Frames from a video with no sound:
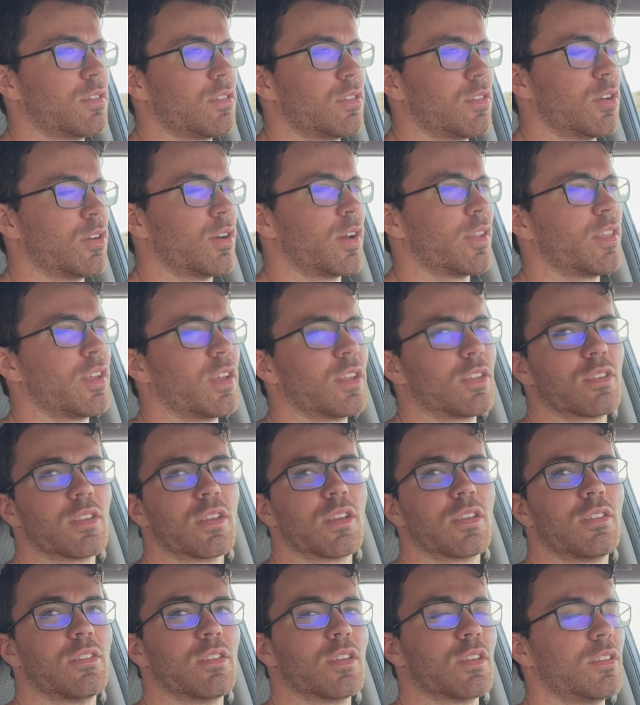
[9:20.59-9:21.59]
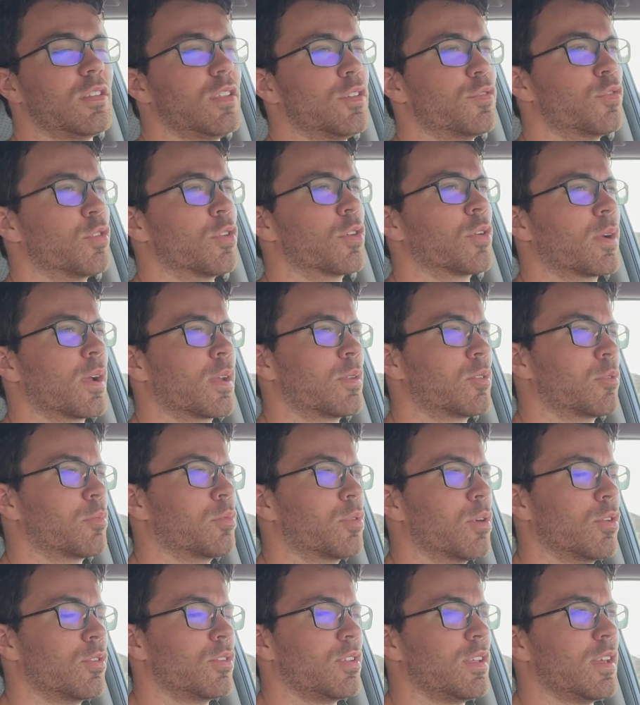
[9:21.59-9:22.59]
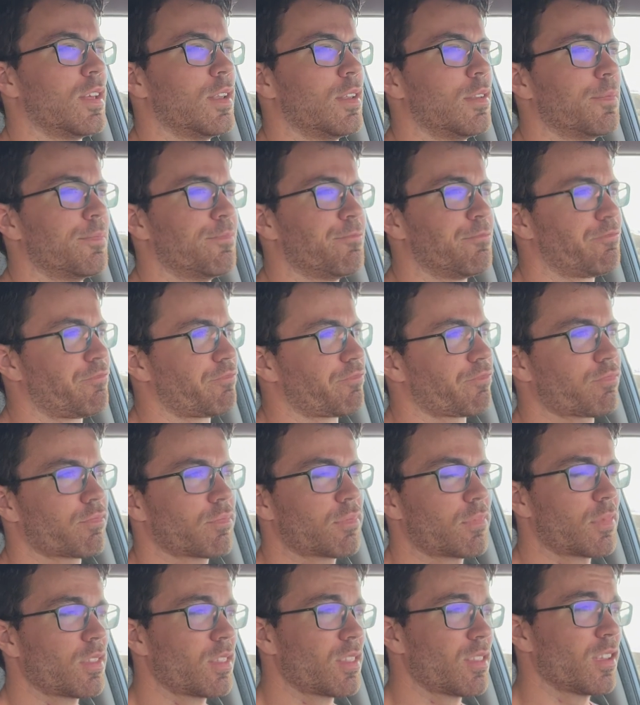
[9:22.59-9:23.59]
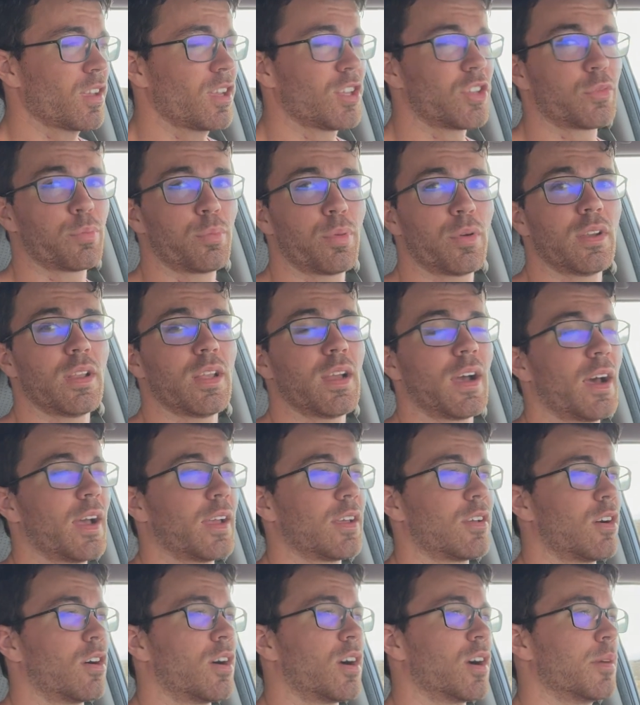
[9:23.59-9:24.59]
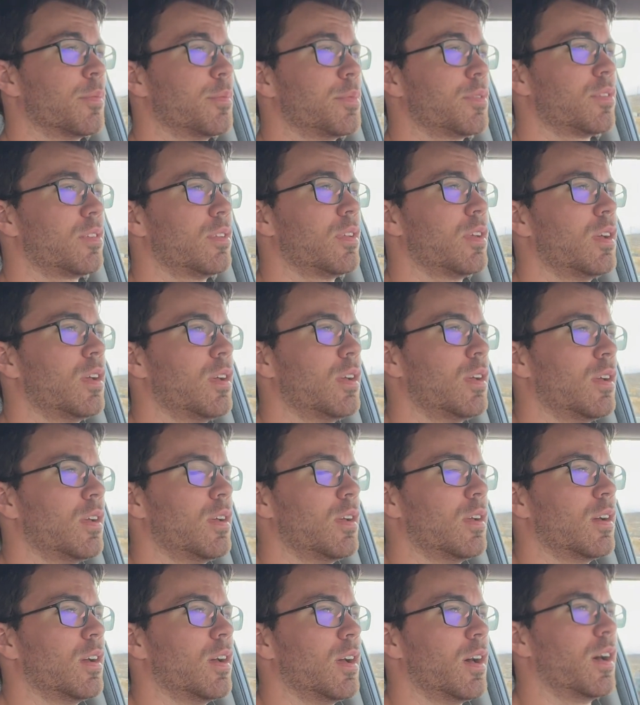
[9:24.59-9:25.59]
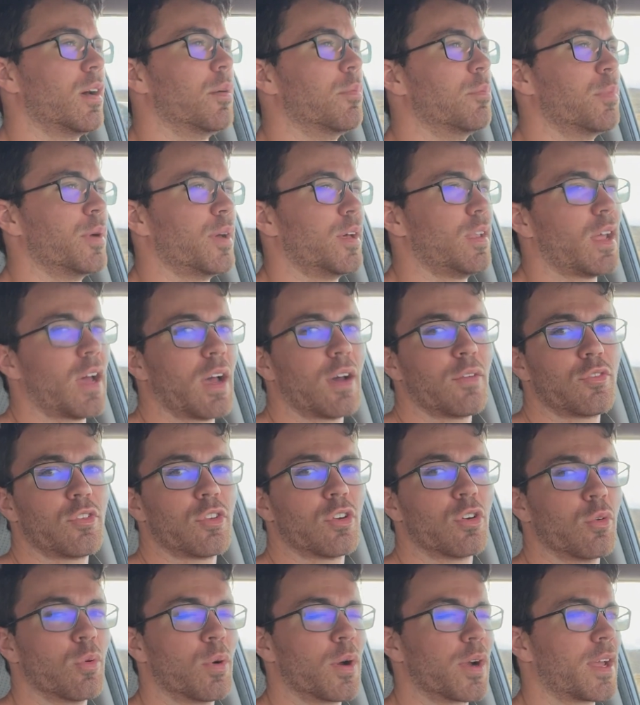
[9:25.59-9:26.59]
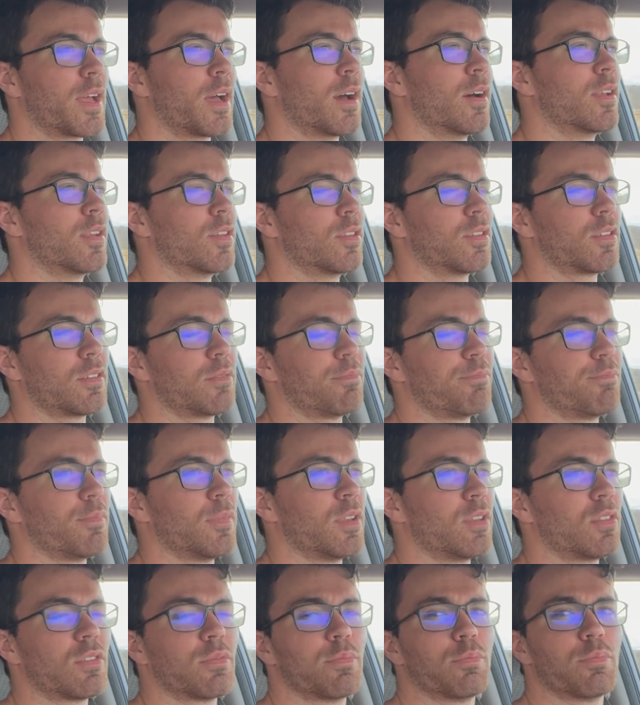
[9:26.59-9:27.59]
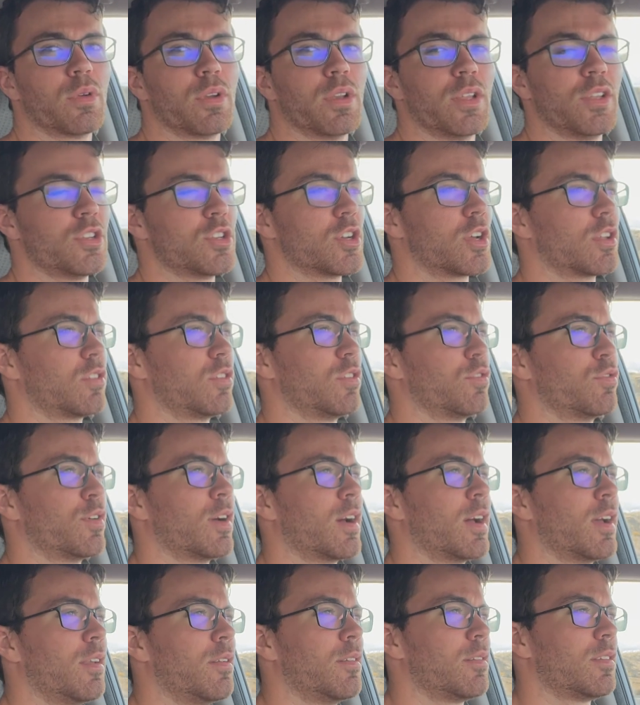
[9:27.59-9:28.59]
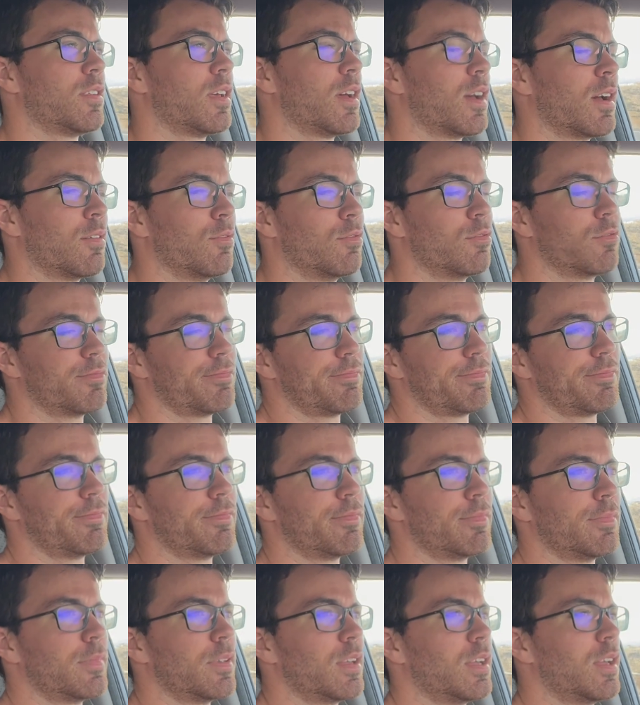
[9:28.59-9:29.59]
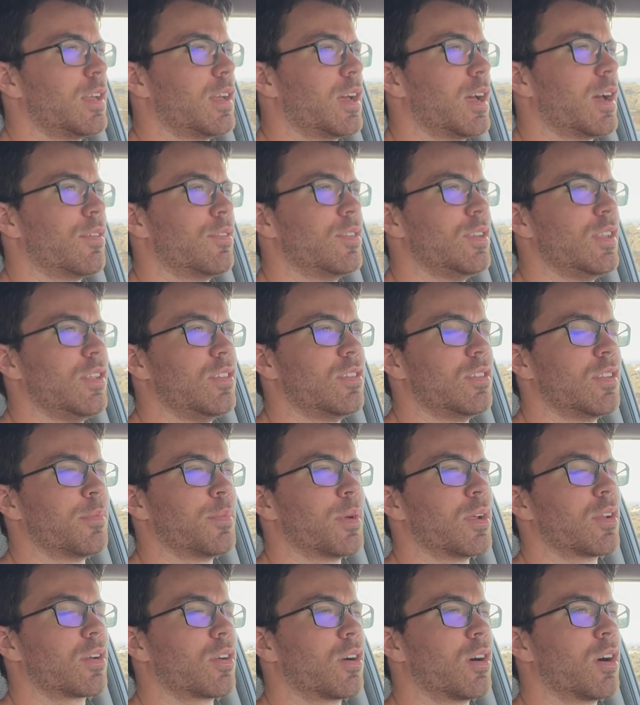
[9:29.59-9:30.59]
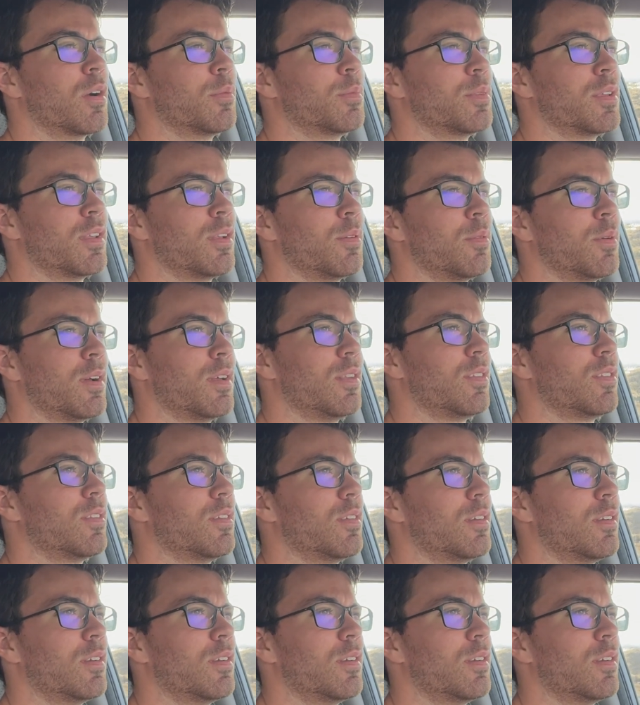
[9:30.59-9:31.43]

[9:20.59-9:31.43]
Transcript: So I think it's like 64 grams of protein. It's pretty high carbs, um, but after a workout, it's it's pretty justified to have have a decent amount of carbs, anyways.